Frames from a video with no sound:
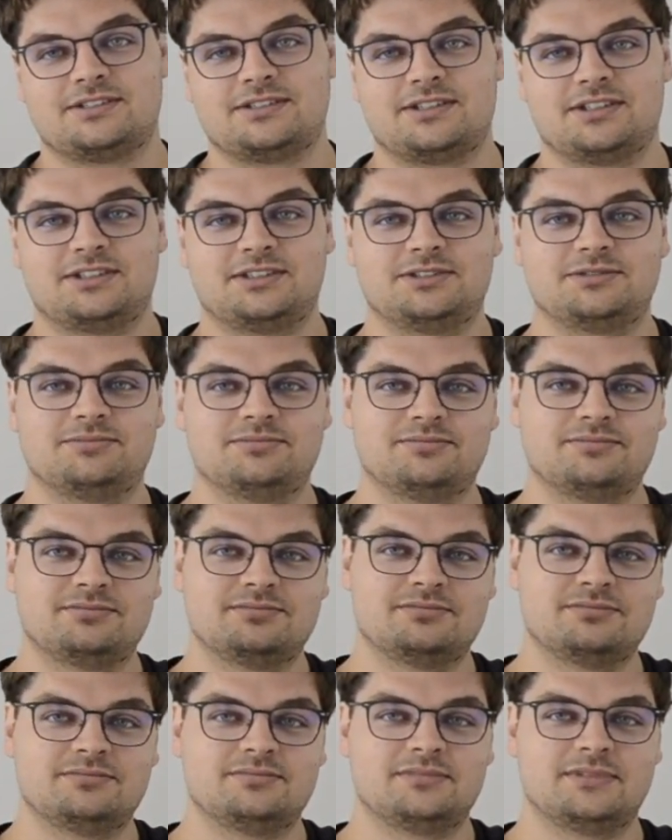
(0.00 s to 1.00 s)
So
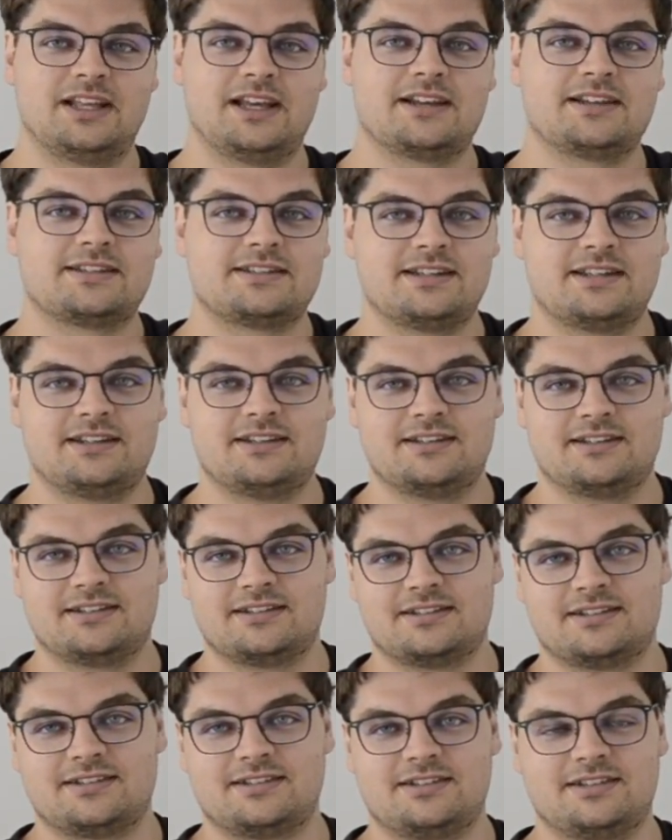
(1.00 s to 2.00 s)
thanks, and
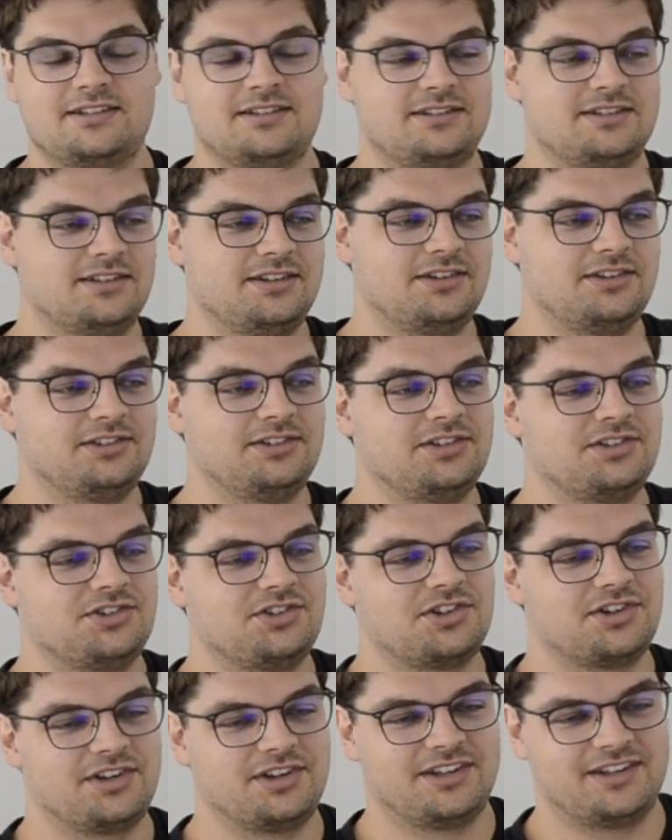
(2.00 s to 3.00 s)
uh, see, see you on this
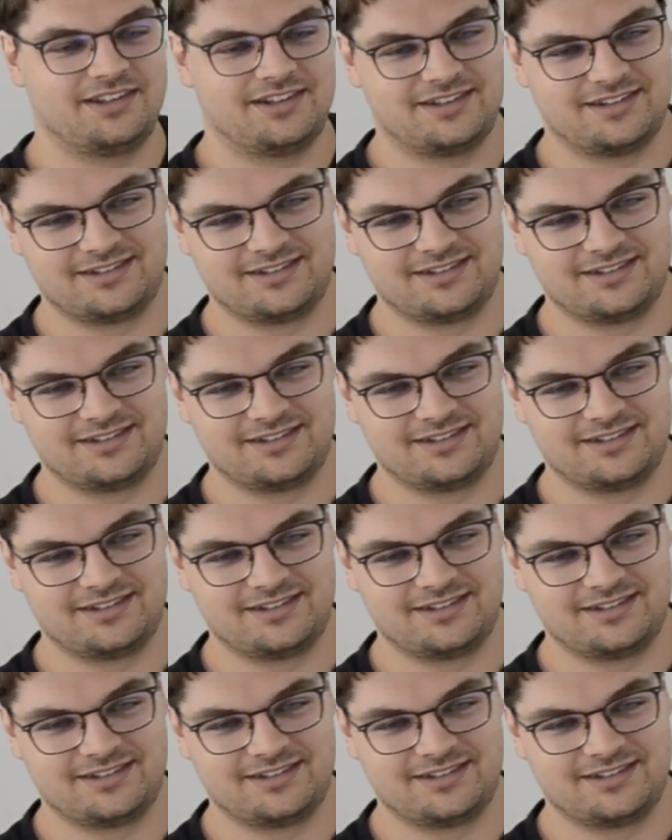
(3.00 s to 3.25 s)
journey.